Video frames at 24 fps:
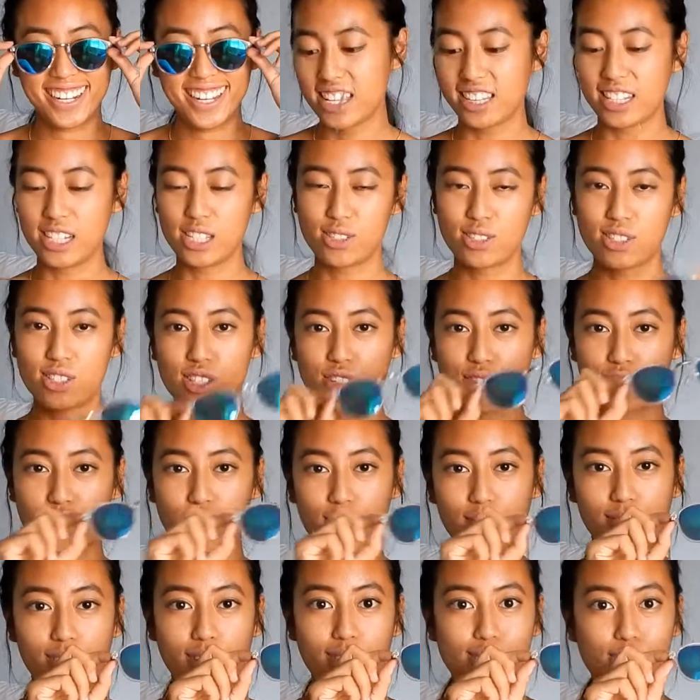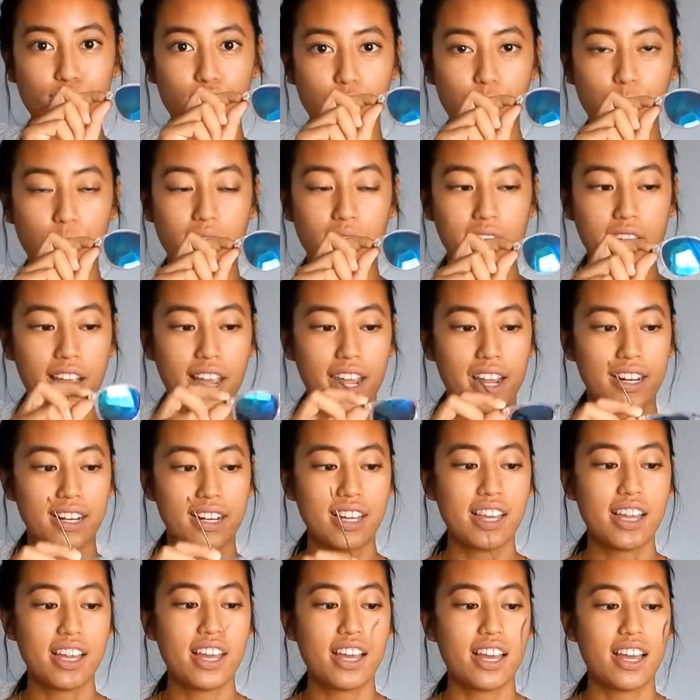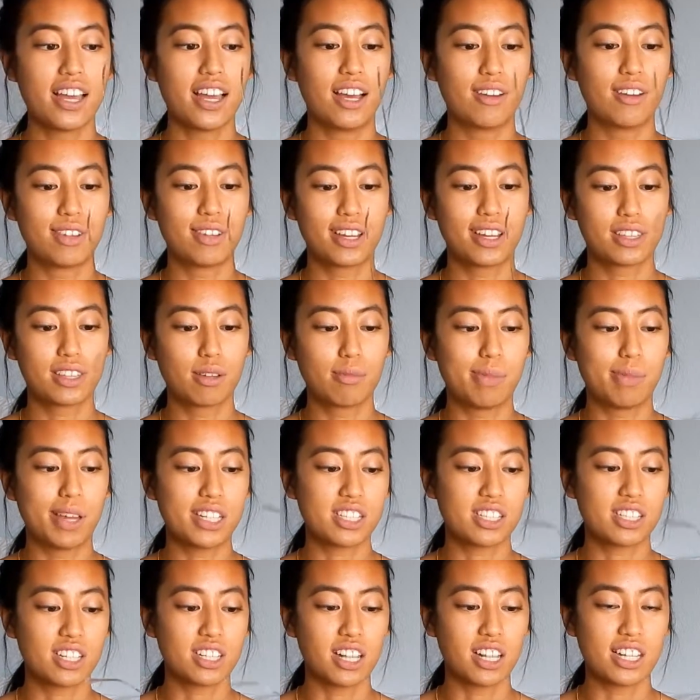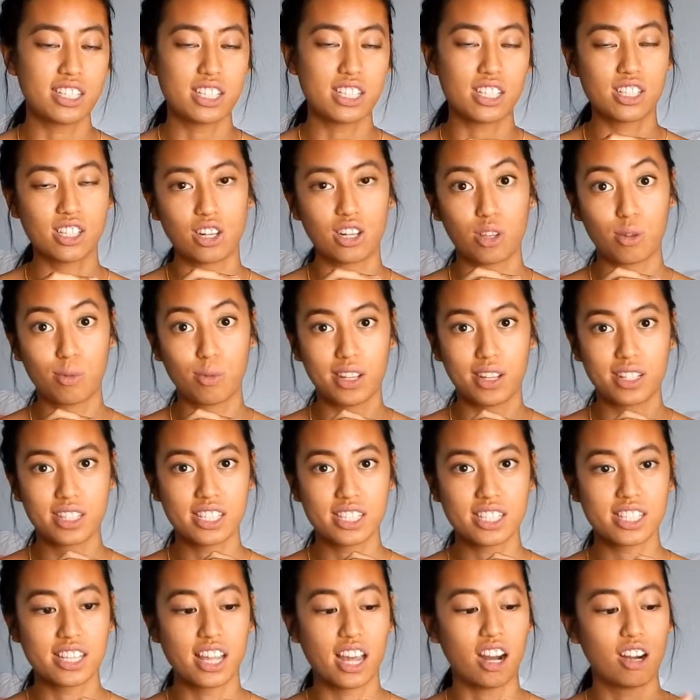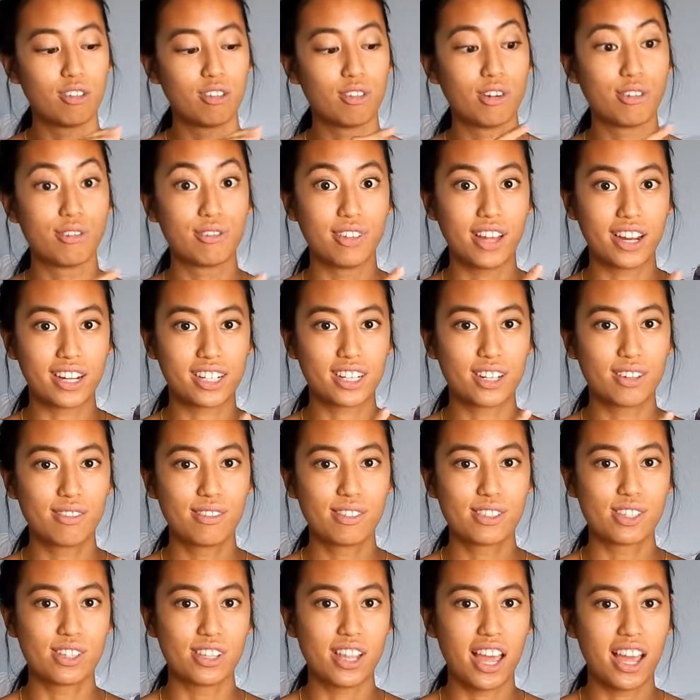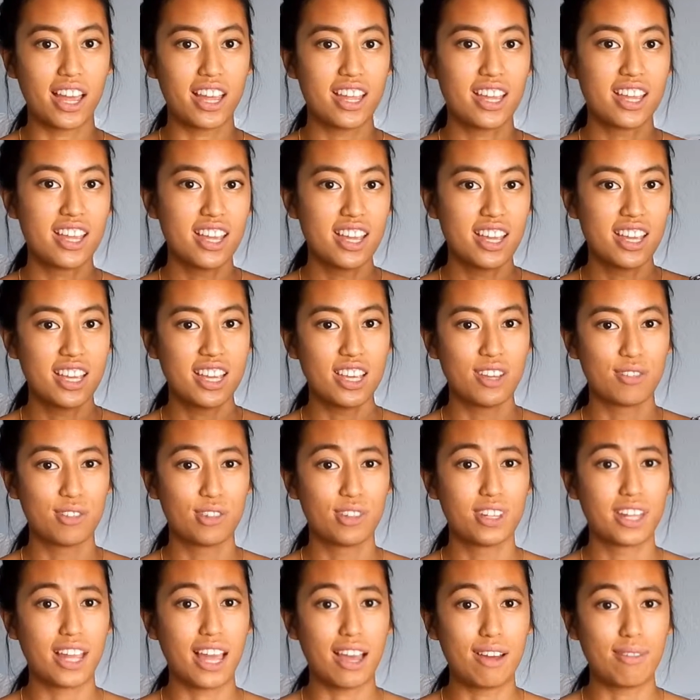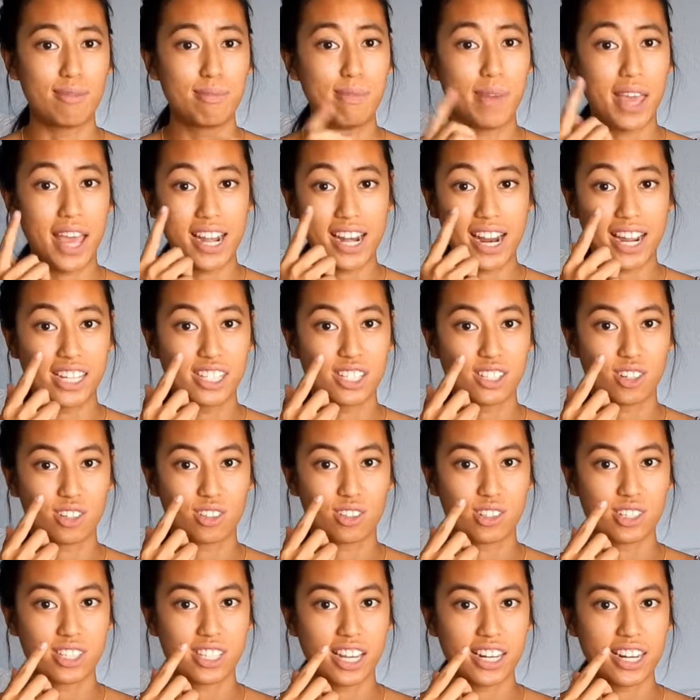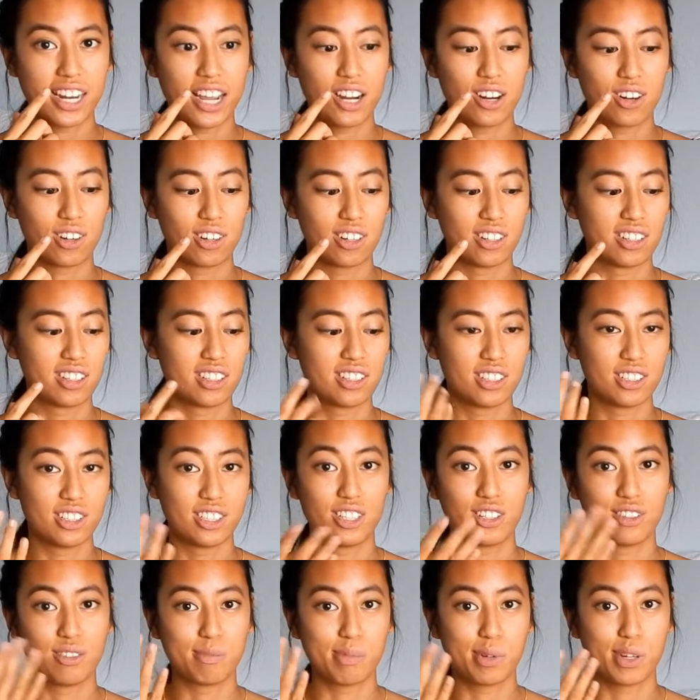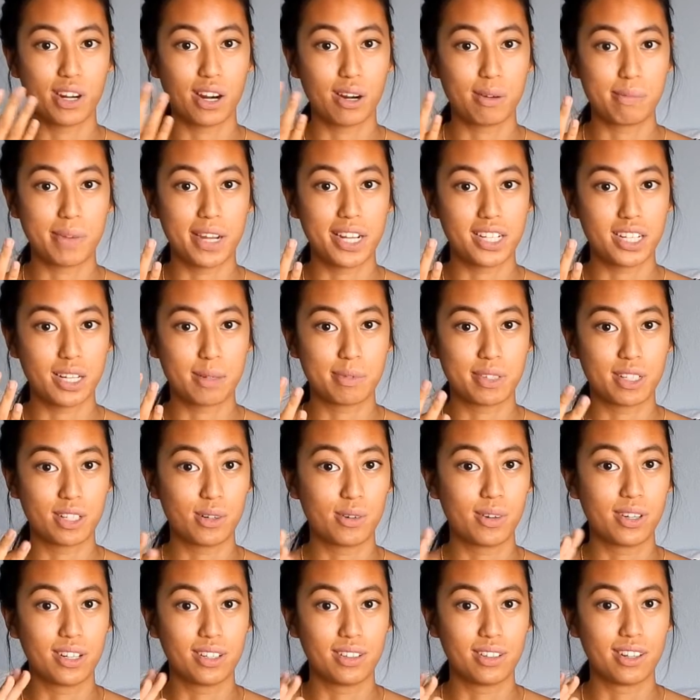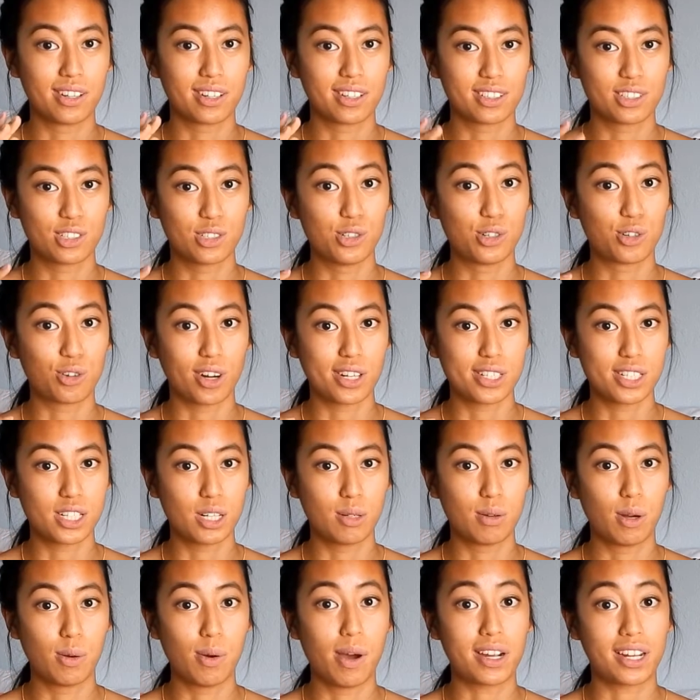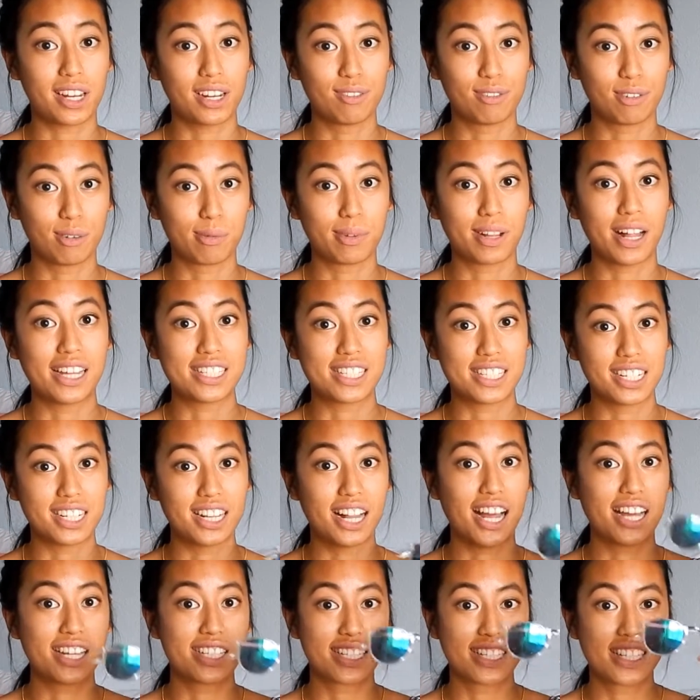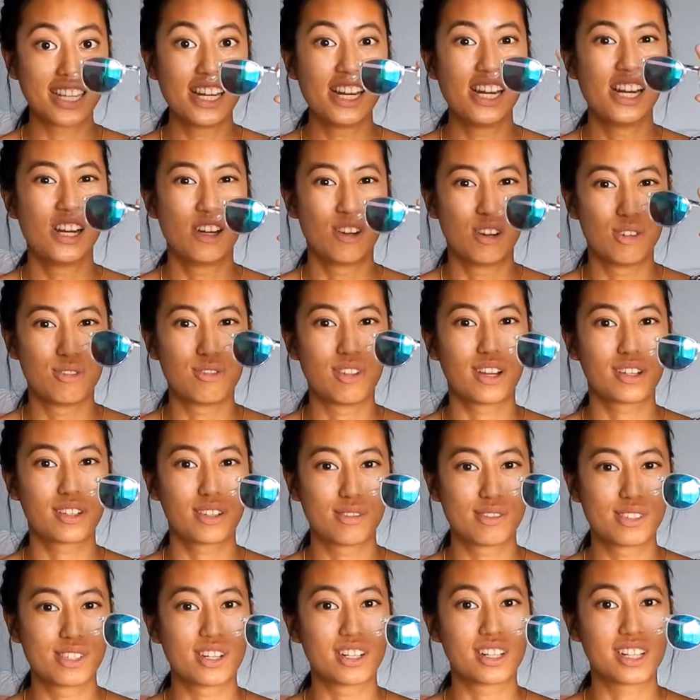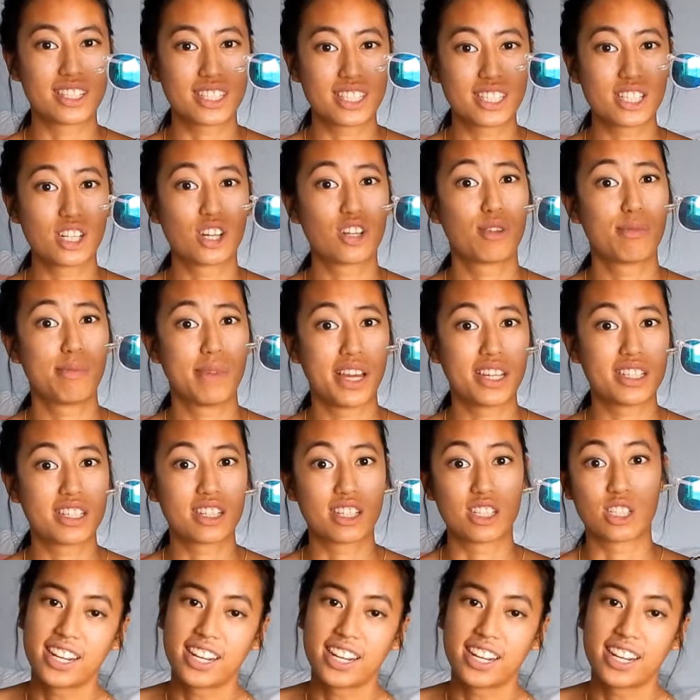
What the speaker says: These ones are from Forever 21 and I feel like the best sunglasses are the ones that are reflective, so that if you really have bad eye circles that day or you didn't put on makeup, you don't want to look too crusty while walking from class to class, reflective sunglasses are the best.